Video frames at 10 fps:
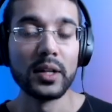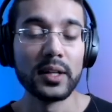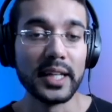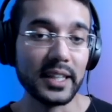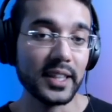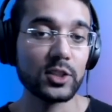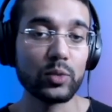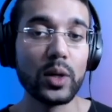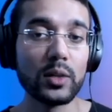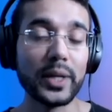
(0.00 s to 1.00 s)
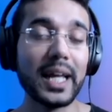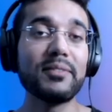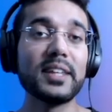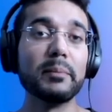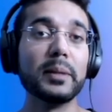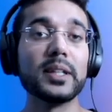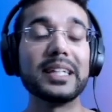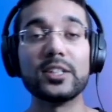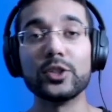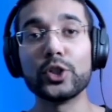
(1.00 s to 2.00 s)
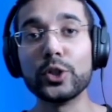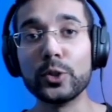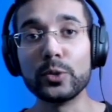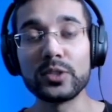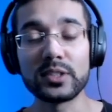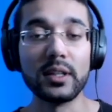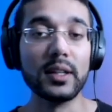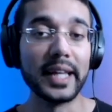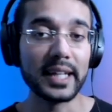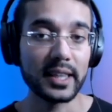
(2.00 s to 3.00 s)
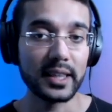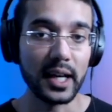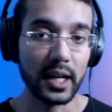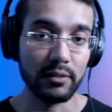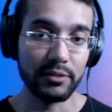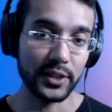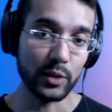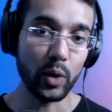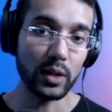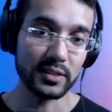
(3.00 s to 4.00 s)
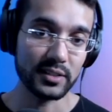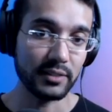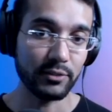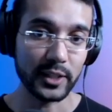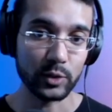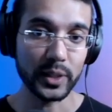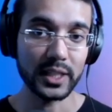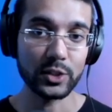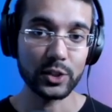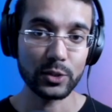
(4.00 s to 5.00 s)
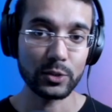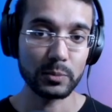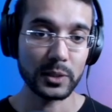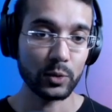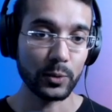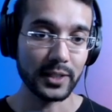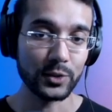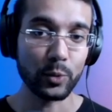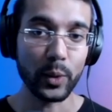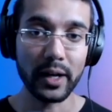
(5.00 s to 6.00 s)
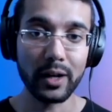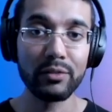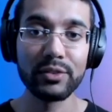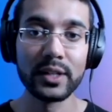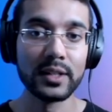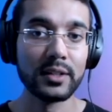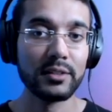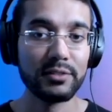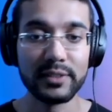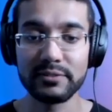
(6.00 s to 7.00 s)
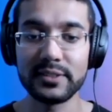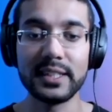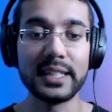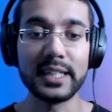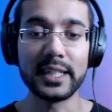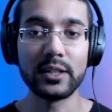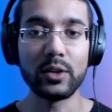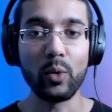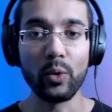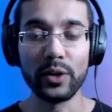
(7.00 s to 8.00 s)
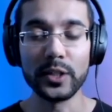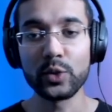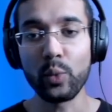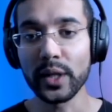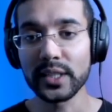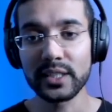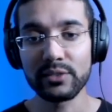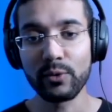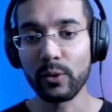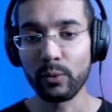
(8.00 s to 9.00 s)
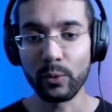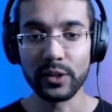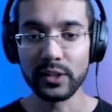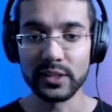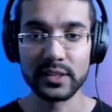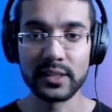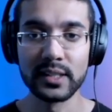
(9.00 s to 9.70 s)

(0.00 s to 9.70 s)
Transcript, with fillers: In this wallet, we have the ability to choose the length of the wallet seed phrase. We can choose between twelve, fifteen, or twenty-four words